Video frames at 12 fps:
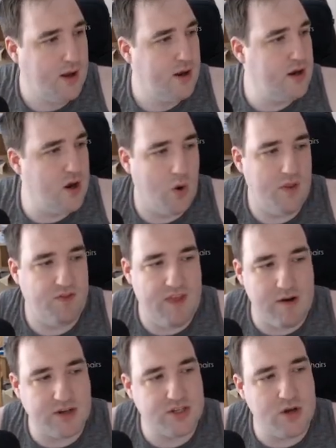You know,
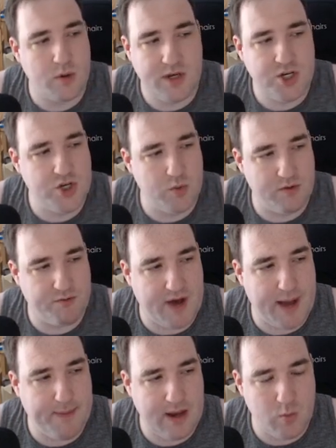there is no issue in
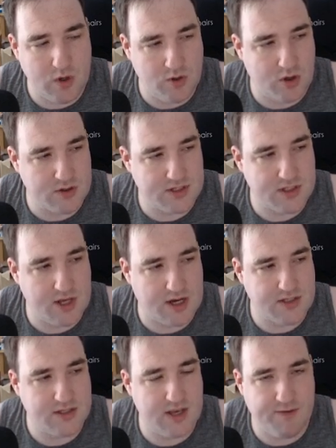Fab I will not
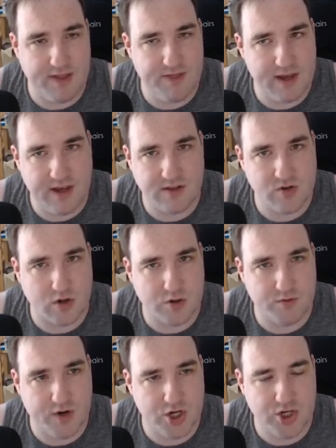discuss. If I think it's
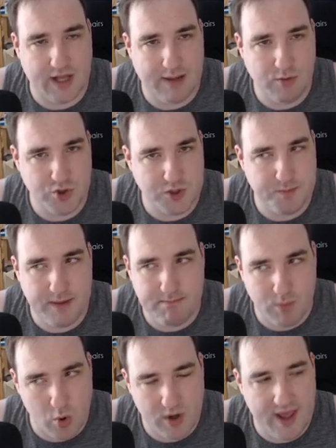controversial, I will just be
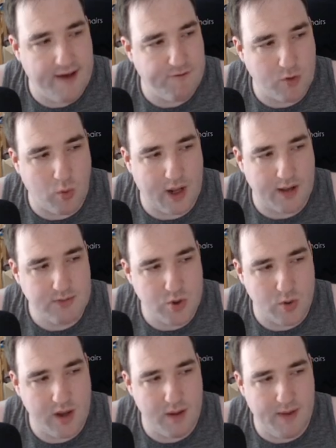more careful while I'm
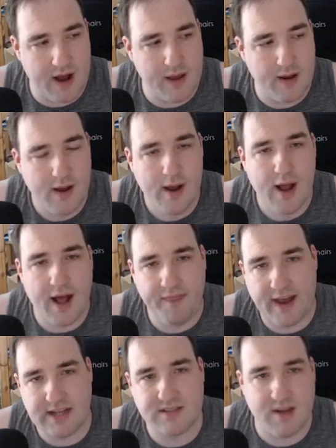talking about it. And
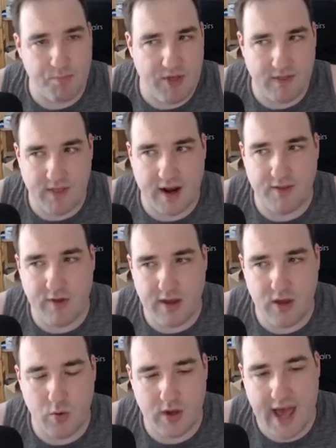that is something that I think
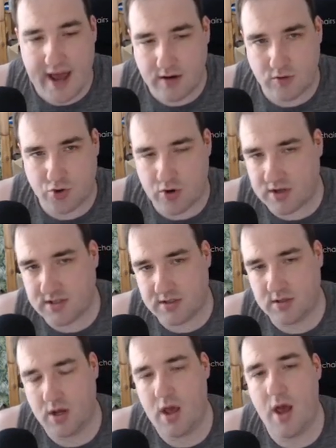you can
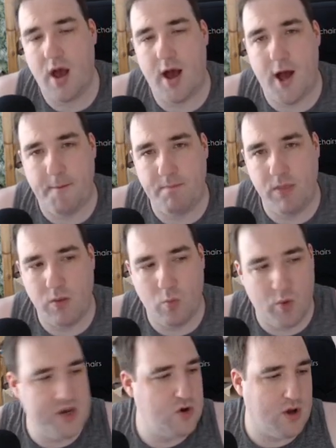trust when
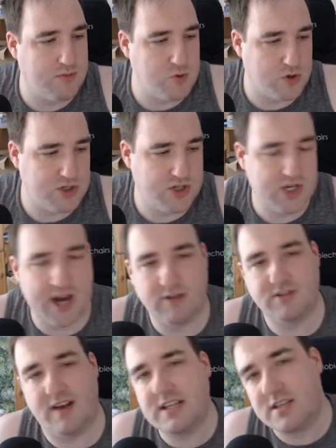you come to watch this channel.
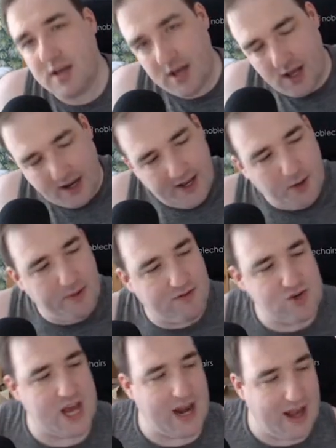So that's a little bit of
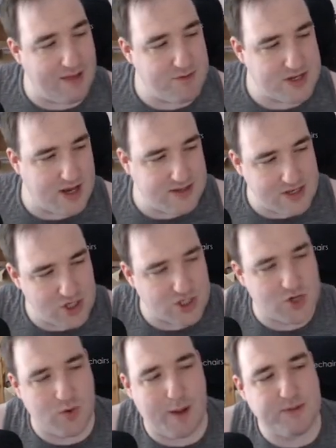channel advertising just
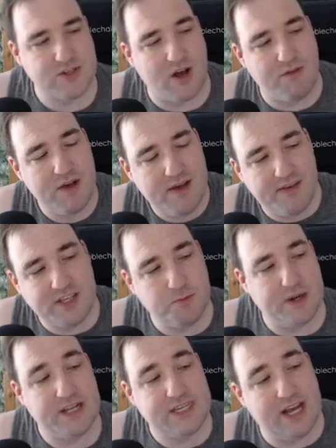to wrap us off. This has
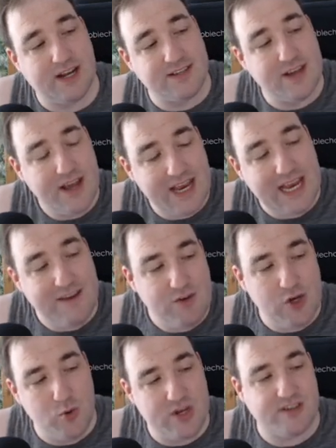been a tier list. If
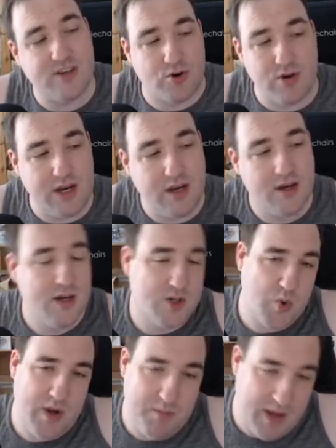you disagree,
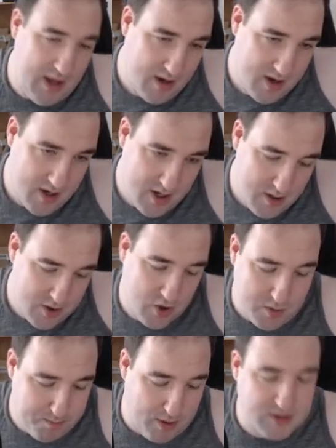tweet me,
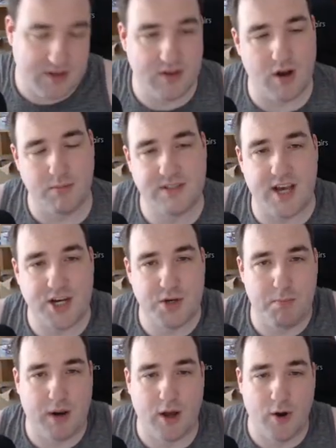post in the comment section
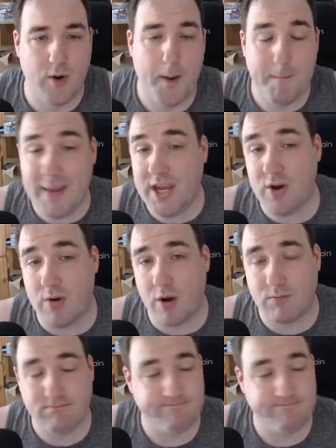below. Make your own.